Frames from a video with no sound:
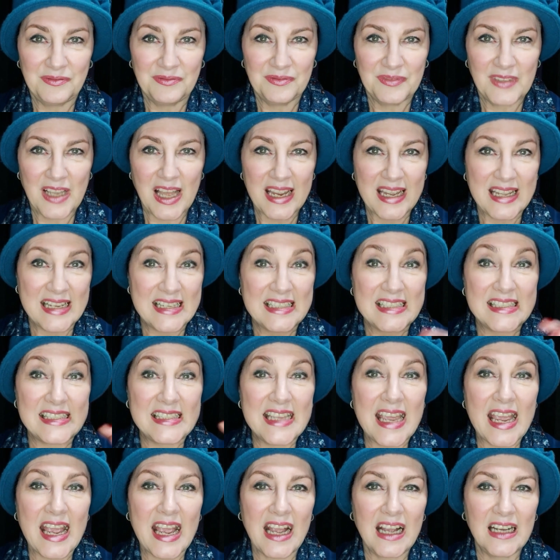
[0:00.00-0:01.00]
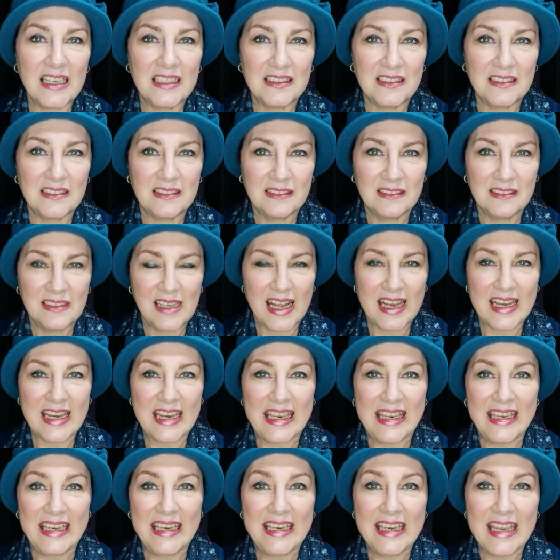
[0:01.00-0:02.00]
like in sing, and
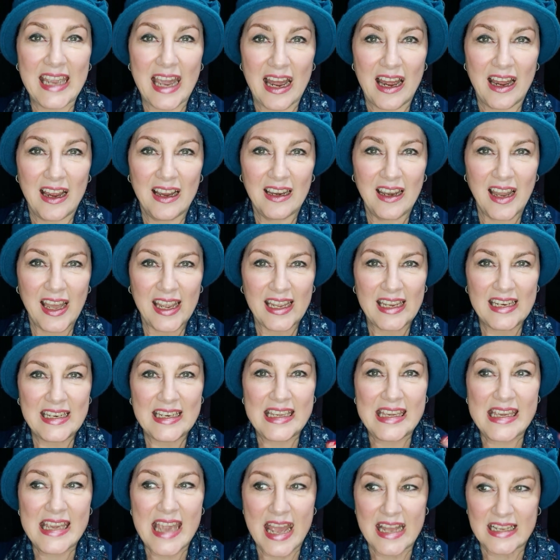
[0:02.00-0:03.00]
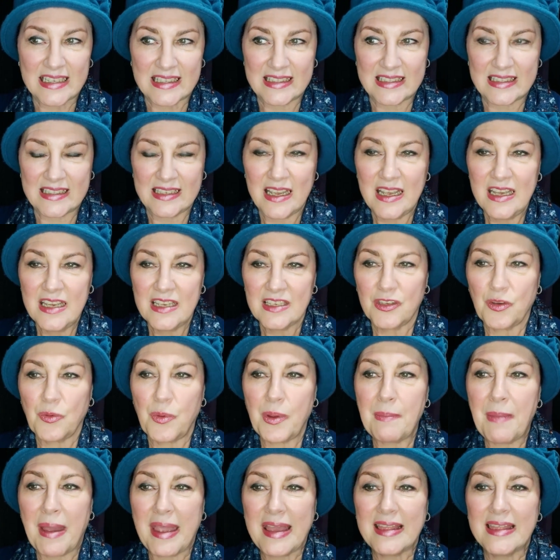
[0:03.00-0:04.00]
yeah, like in yes. So
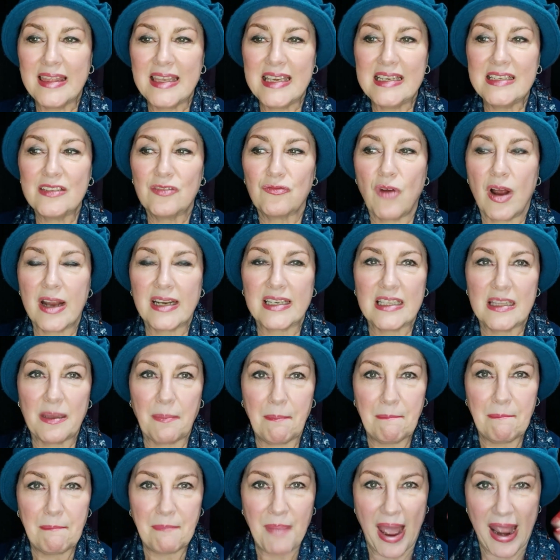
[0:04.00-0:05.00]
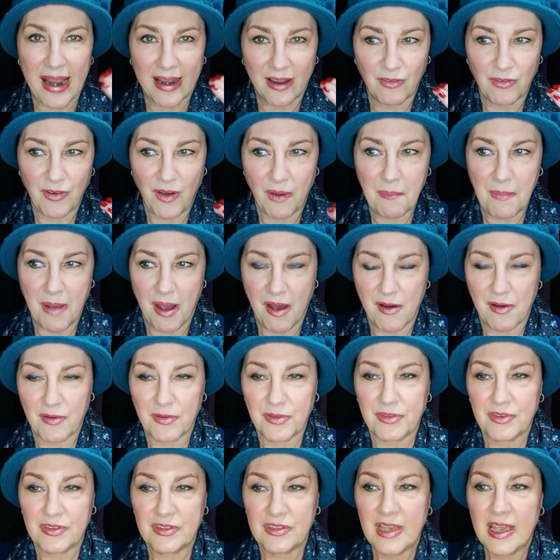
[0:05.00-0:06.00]
we make these right at the back of our
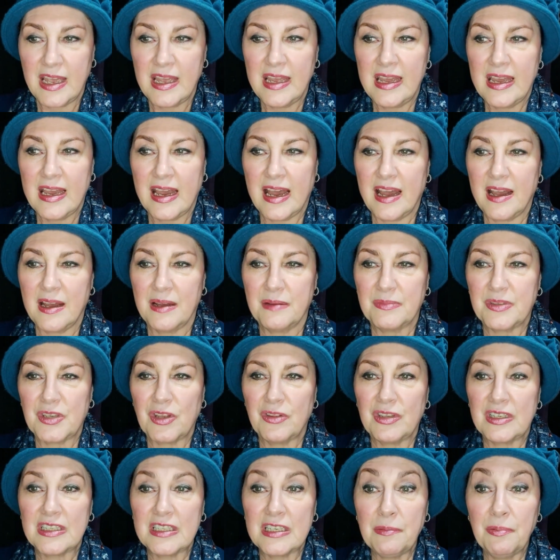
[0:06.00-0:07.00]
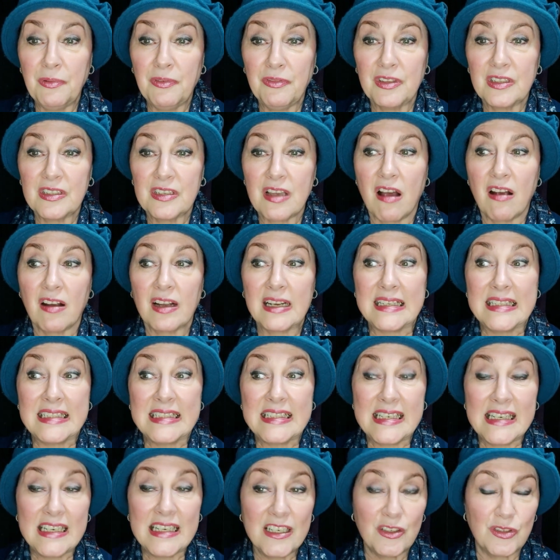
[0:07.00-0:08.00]
mouths. So the tip of the tongue
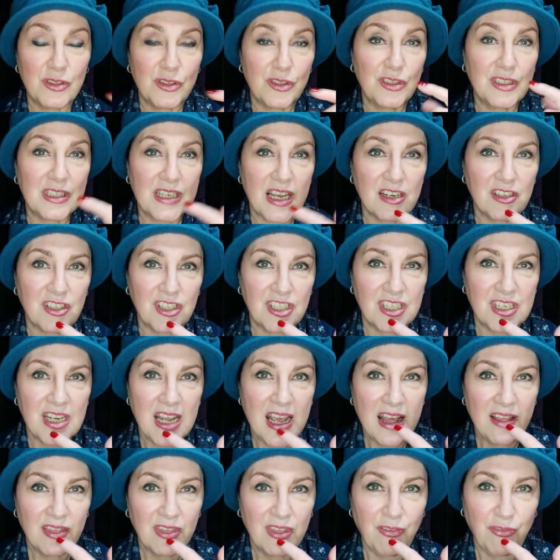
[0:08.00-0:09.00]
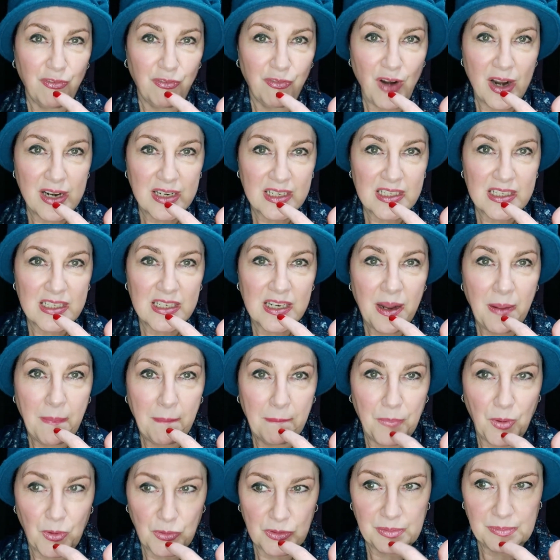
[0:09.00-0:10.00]
continues to touch the front
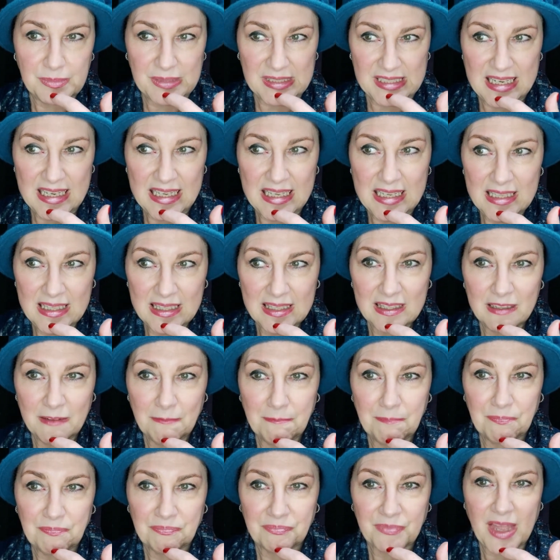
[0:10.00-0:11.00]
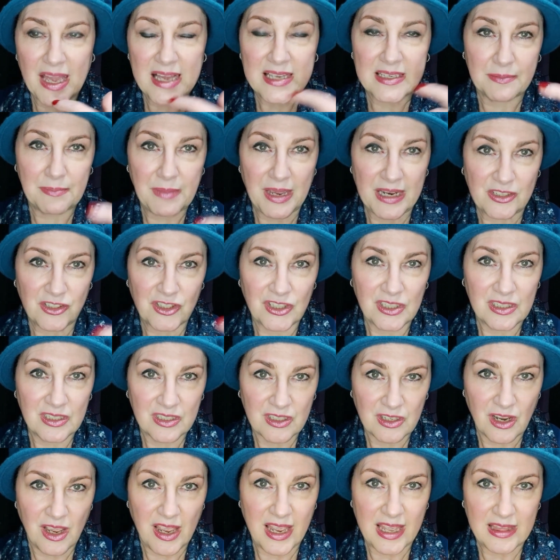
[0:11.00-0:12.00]
bottom teeth, as
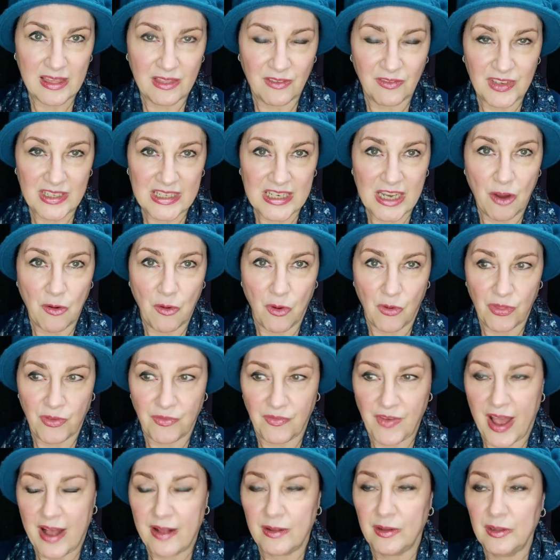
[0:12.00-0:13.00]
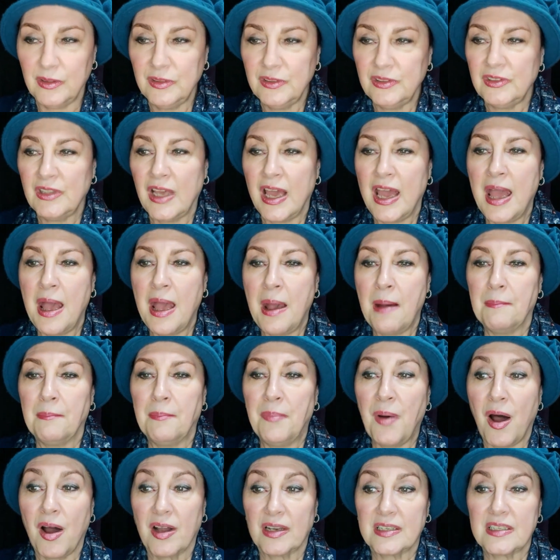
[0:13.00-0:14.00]
mentioned in the video on the vowels,
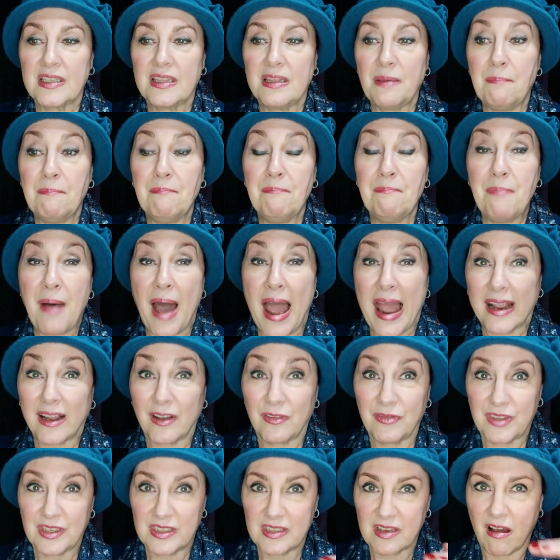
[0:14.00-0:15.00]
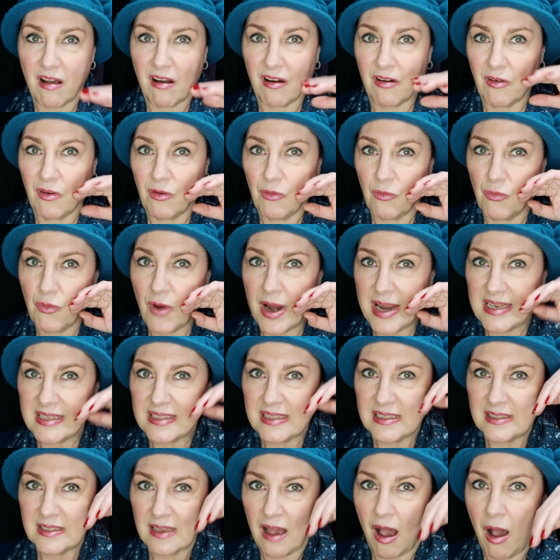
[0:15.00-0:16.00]
but the back of the tongue
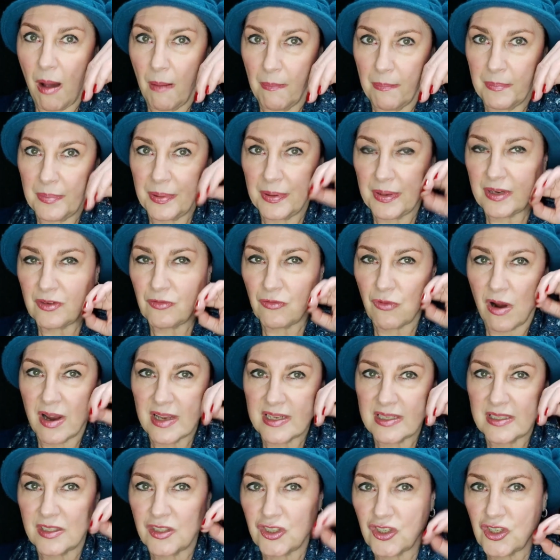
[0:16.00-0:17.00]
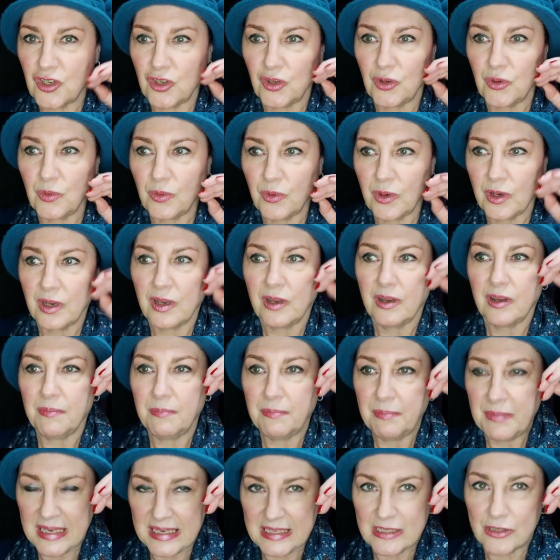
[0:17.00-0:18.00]
raises up. It rises to
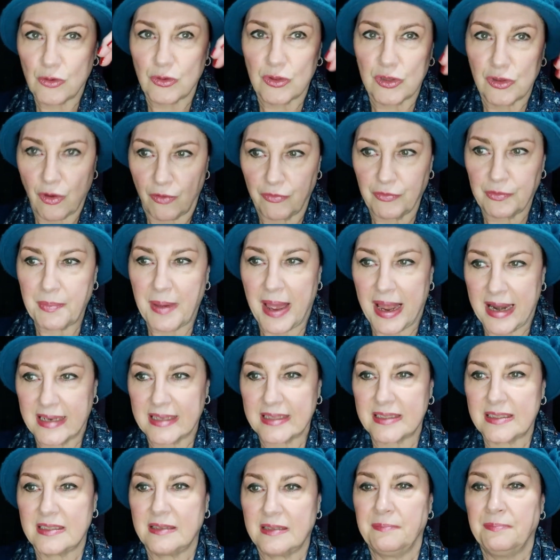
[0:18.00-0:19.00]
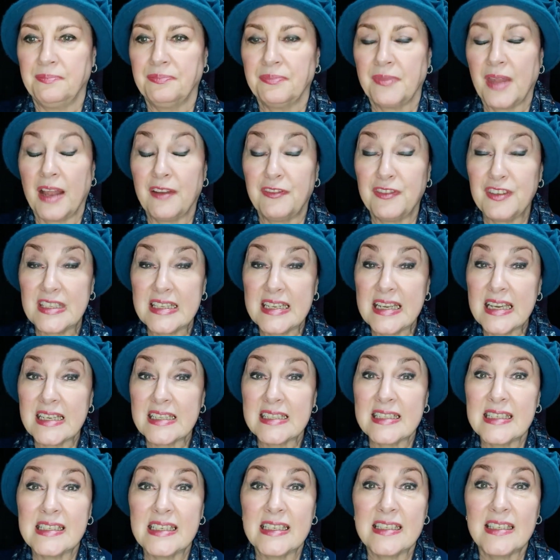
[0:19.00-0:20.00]
meet your soft palate. And for
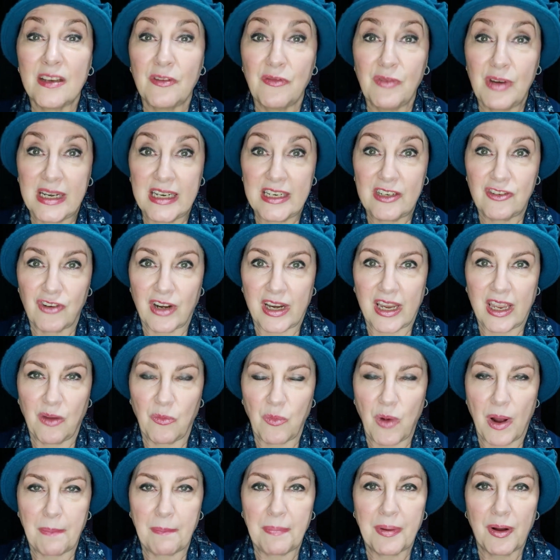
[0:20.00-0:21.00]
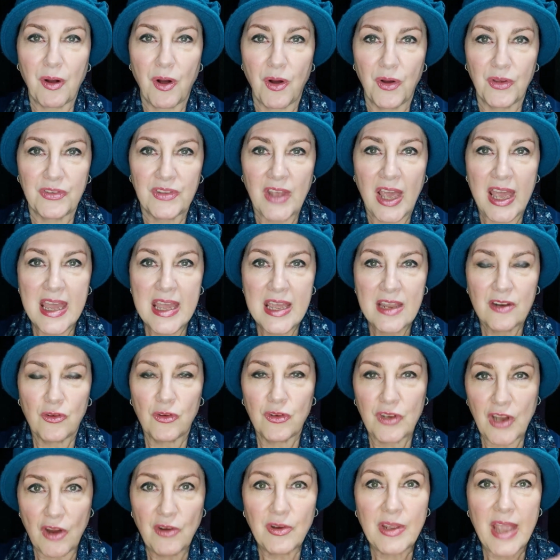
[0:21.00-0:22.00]
singers, this is a really tricky one, because
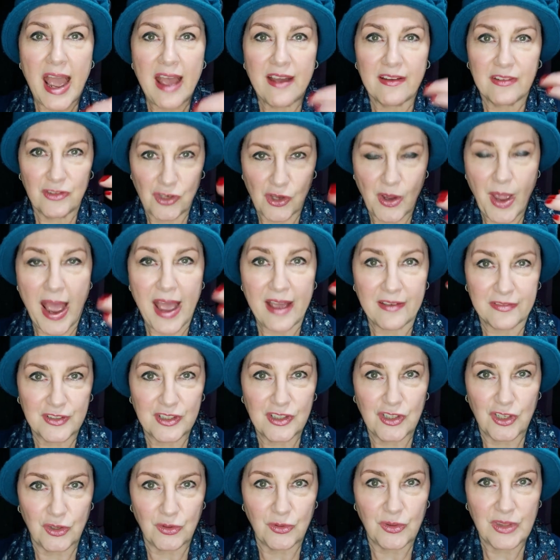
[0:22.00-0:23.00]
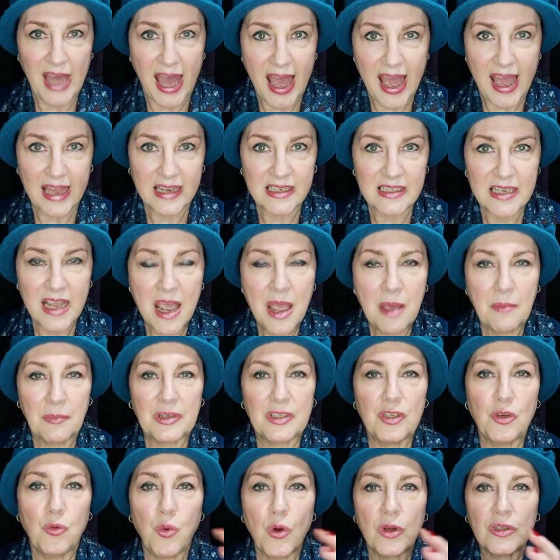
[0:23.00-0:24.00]
not only do you have to do that,
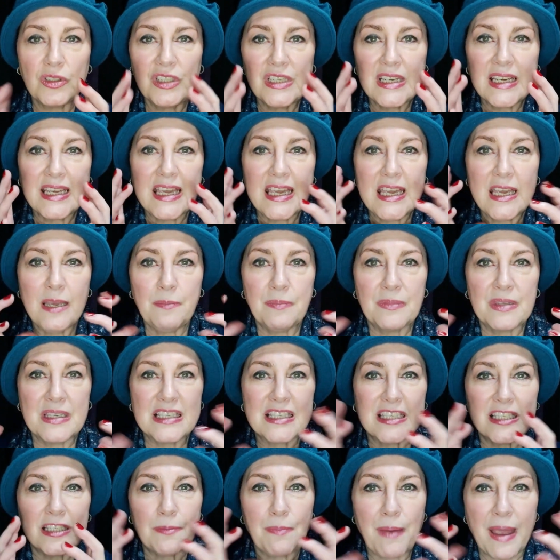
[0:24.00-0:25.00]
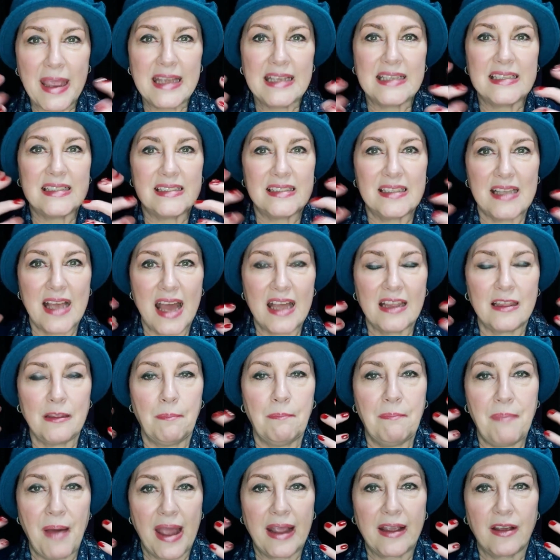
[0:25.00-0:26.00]
but you want to keep the space at the
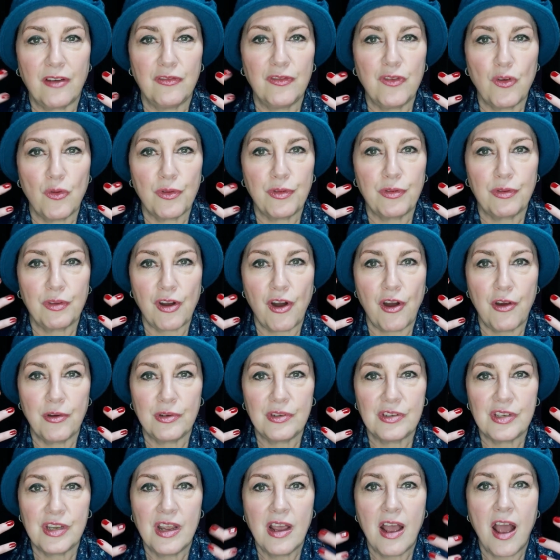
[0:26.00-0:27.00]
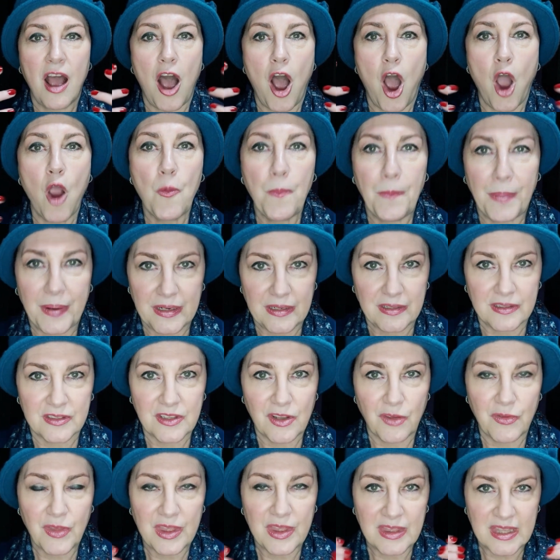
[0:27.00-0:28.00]
back of your throat open
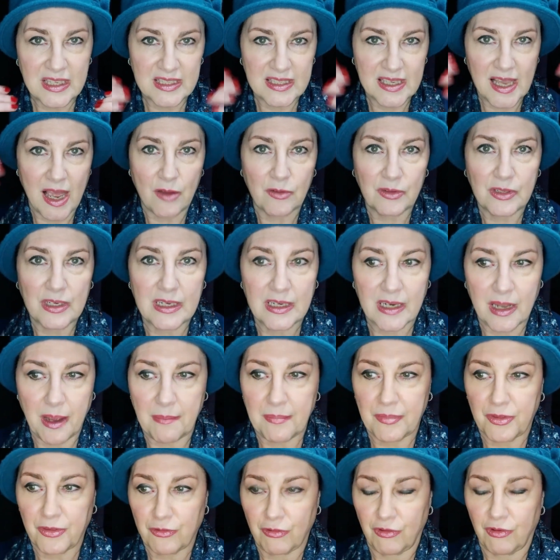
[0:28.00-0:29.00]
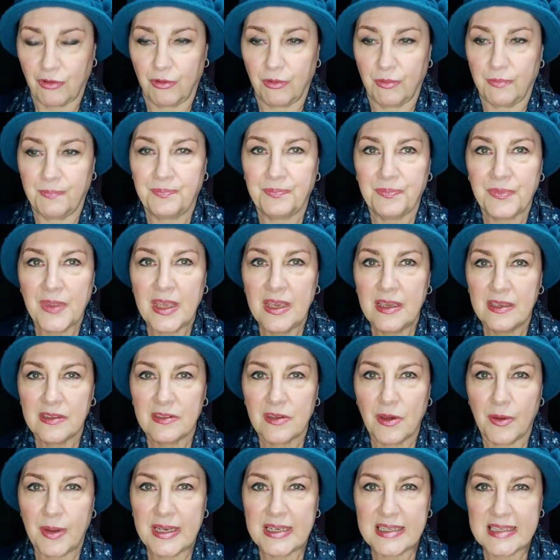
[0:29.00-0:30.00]
so that the sound can come through.
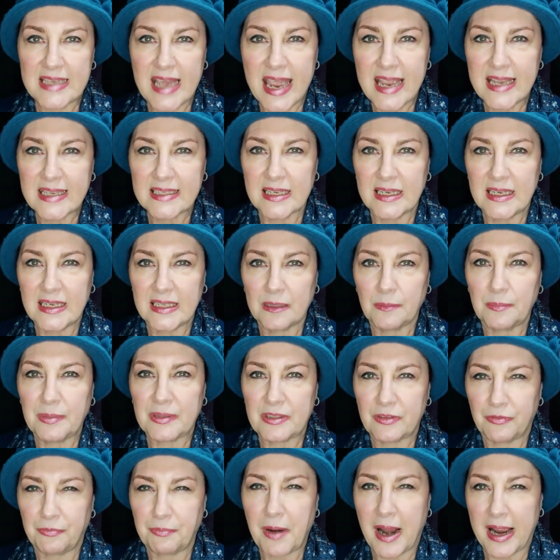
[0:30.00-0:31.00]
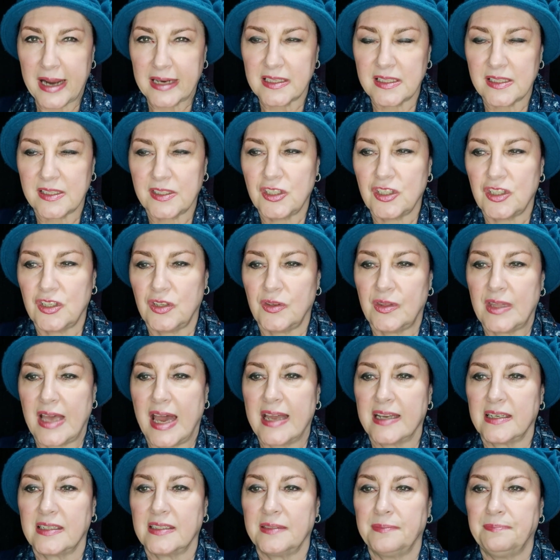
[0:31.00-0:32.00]
So it takes a little bit of practice to do
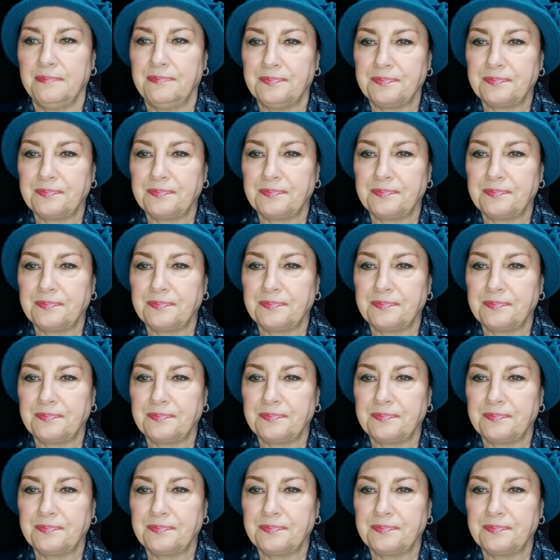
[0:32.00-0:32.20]
that.